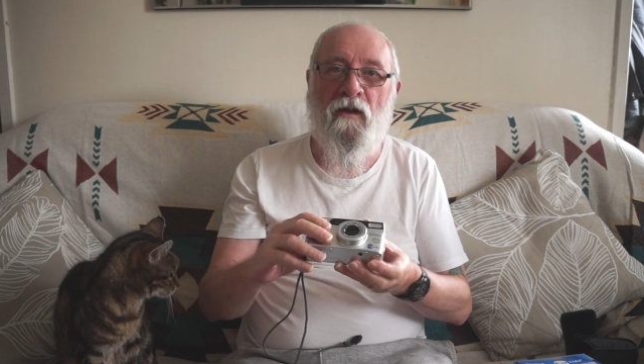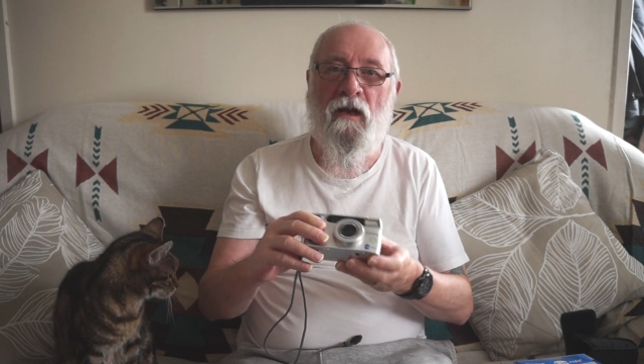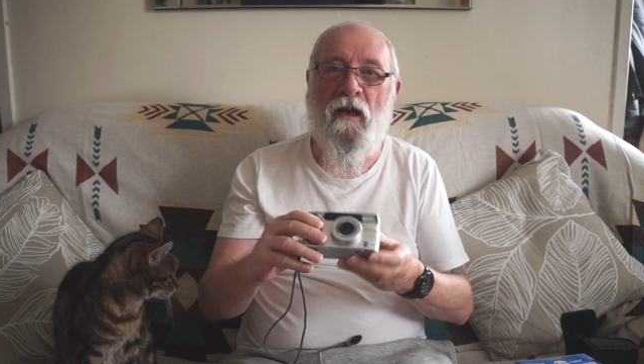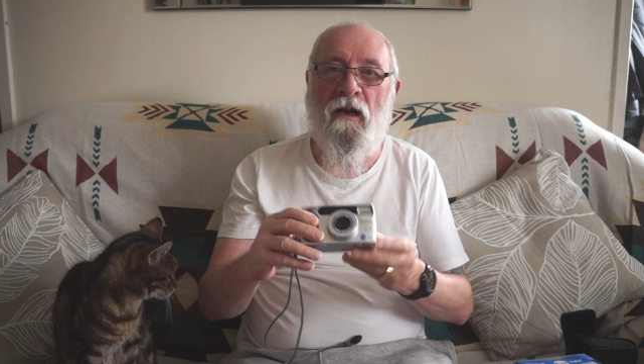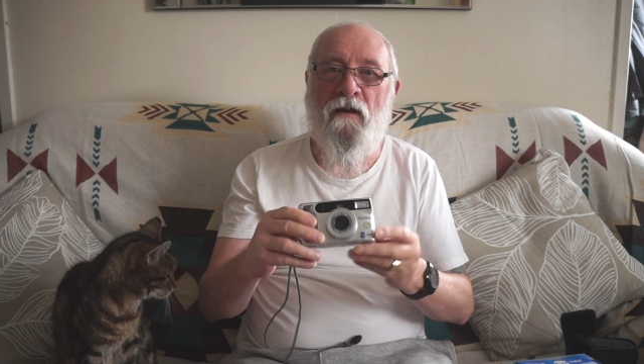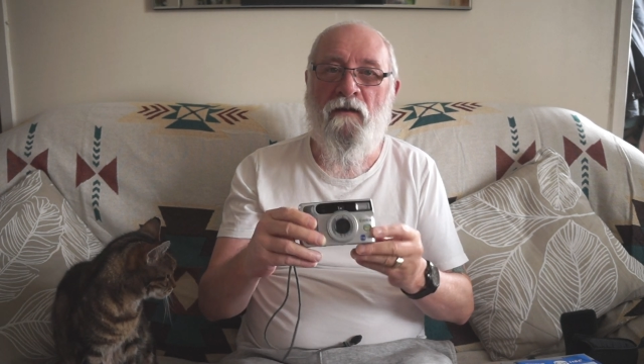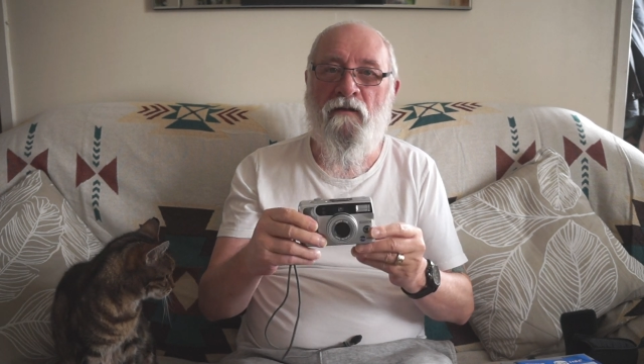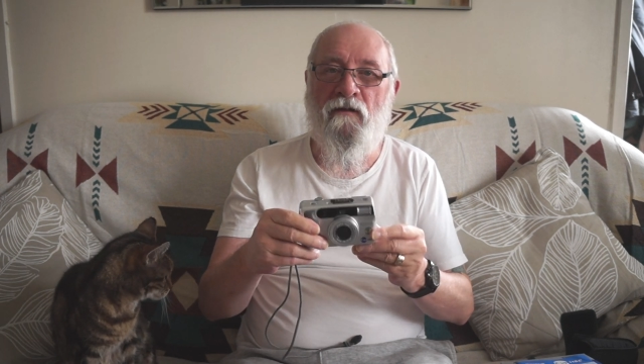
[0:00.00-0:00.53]

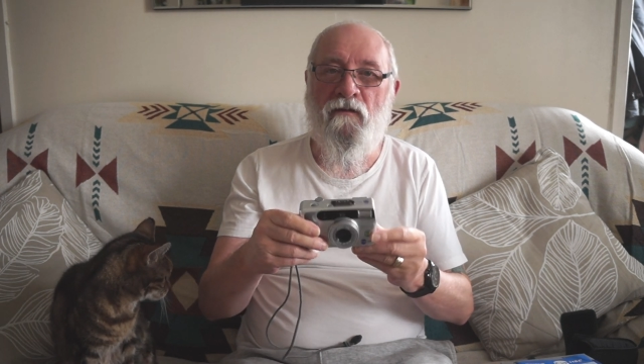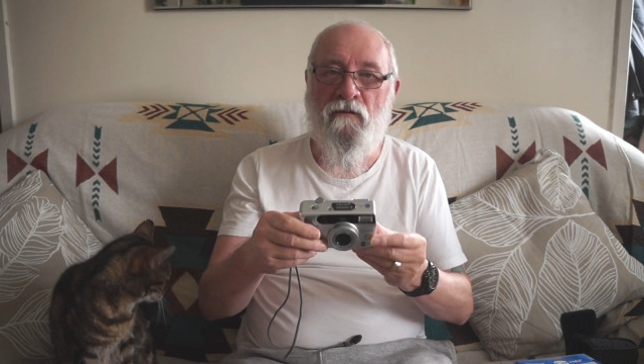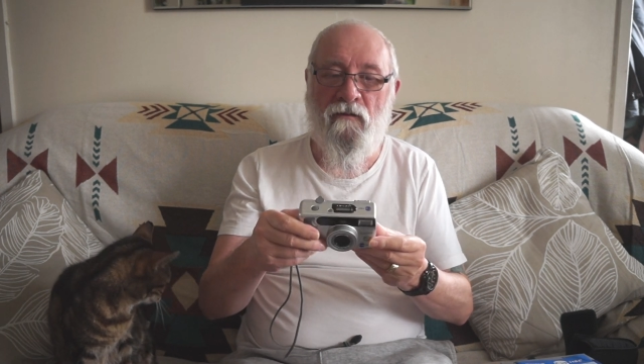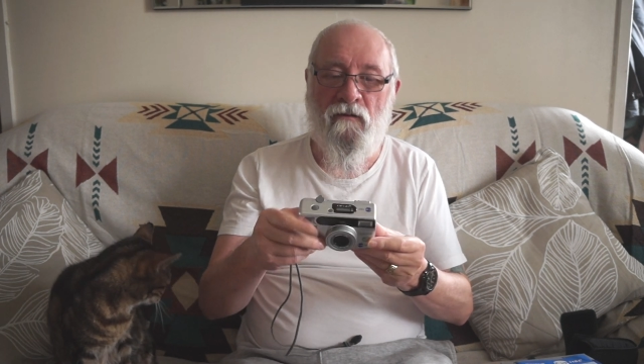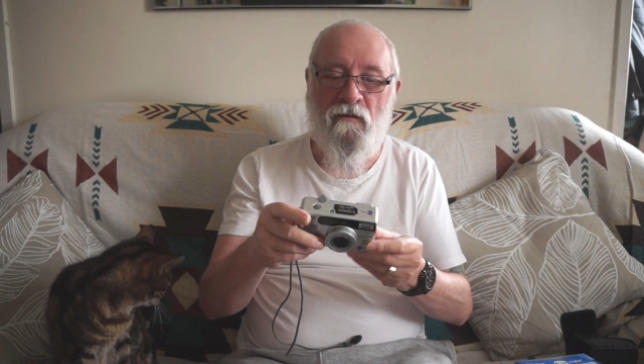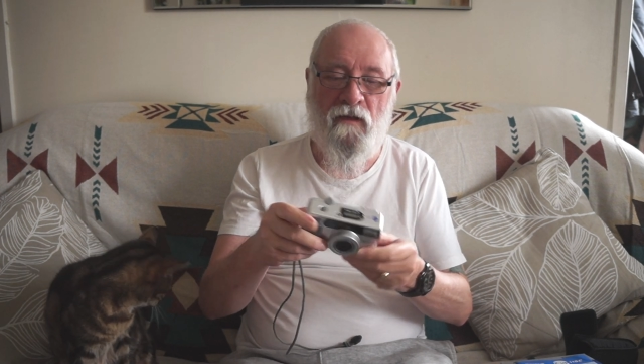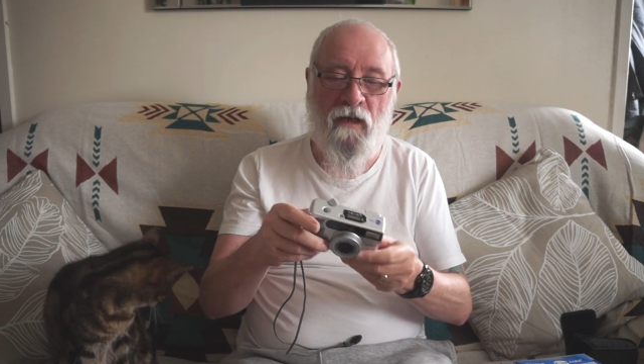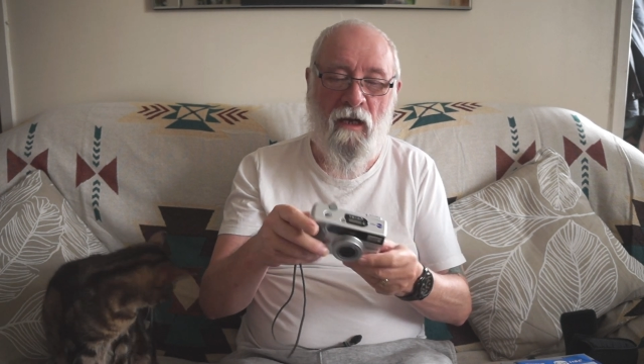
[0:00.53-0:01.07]
lens or
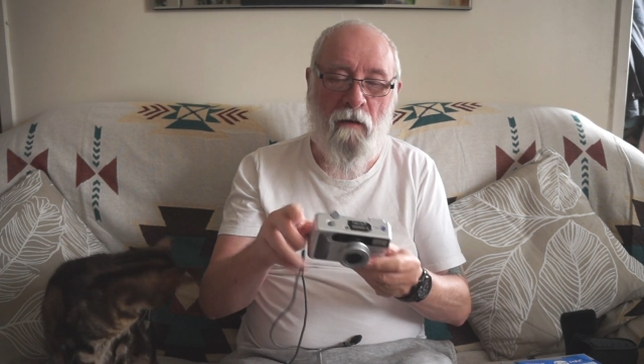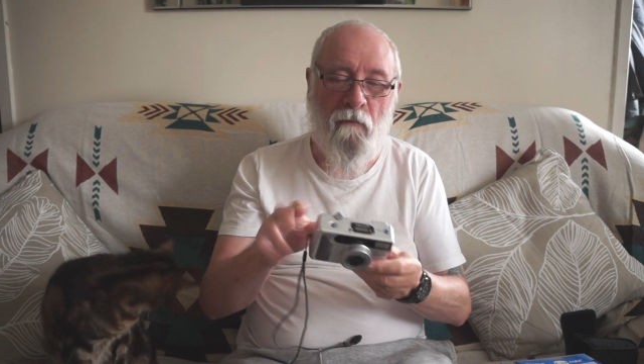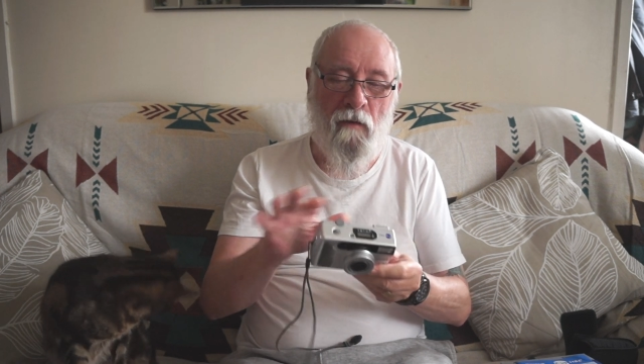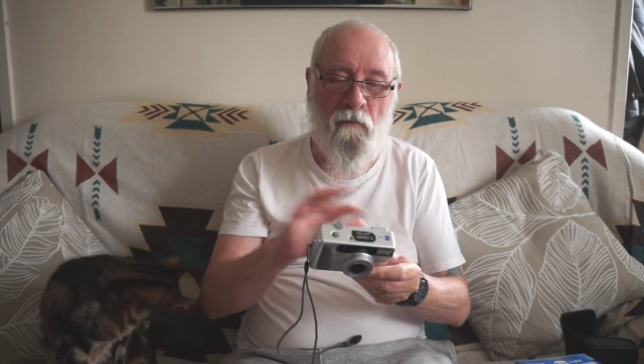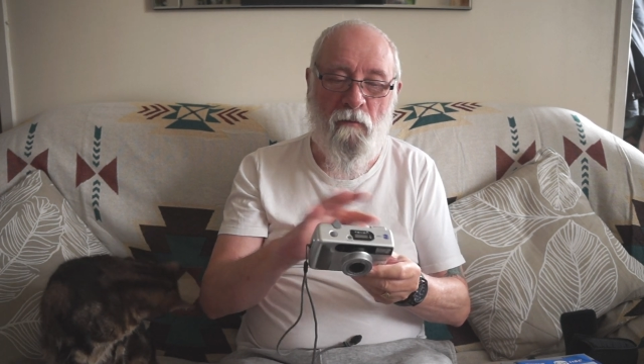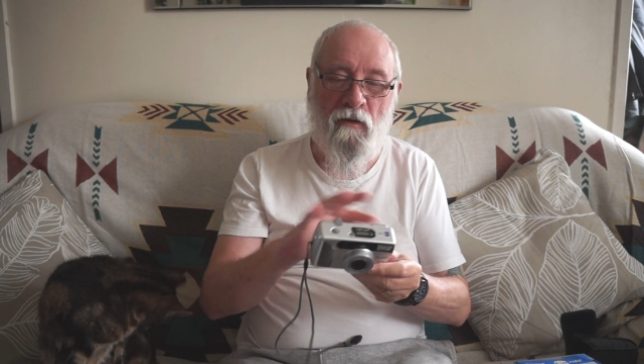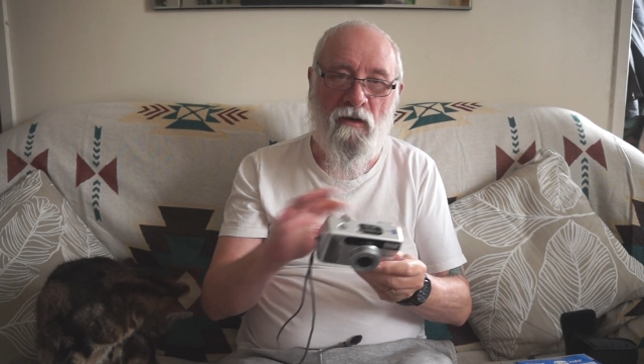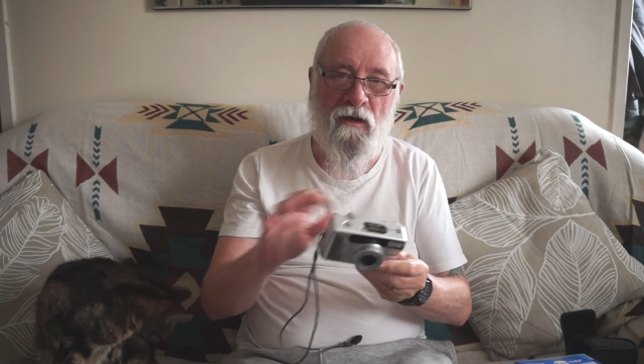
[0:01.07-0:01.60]
in the camera
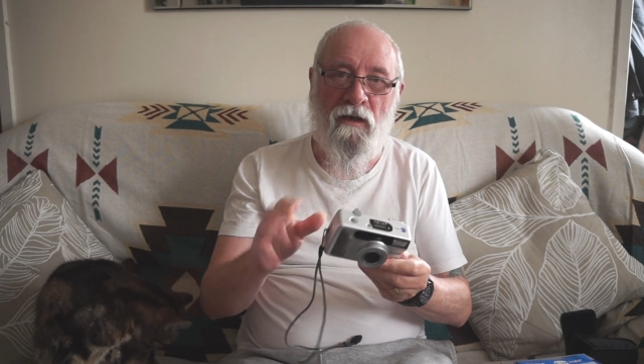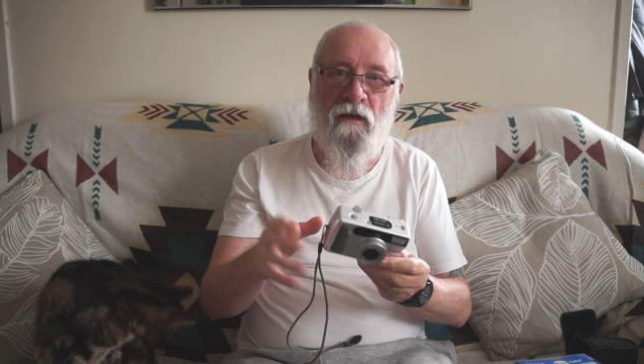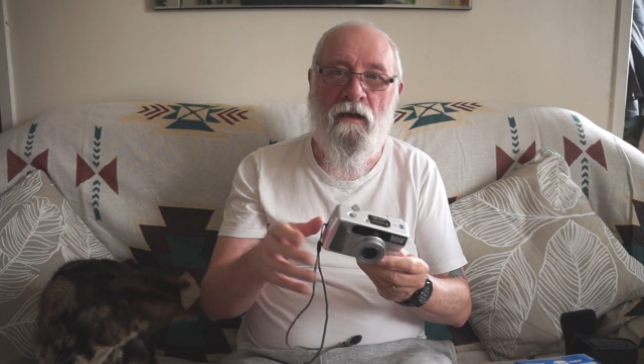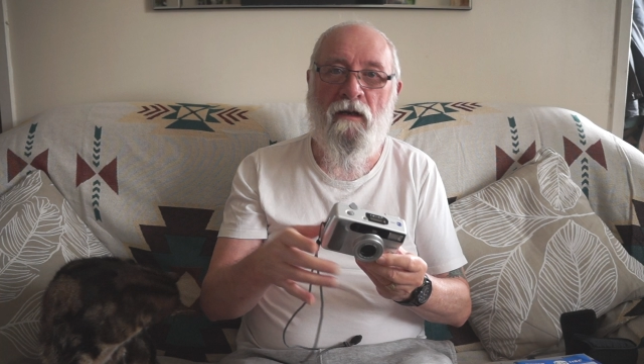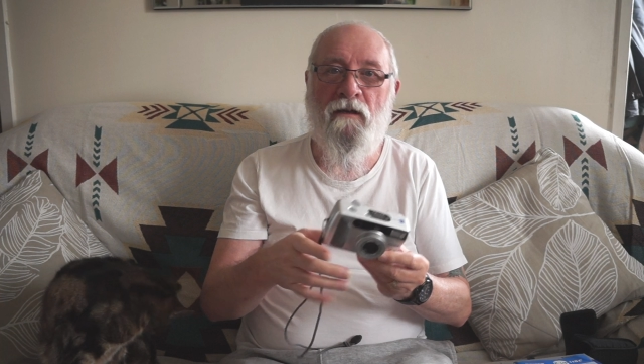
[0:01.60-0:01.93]
body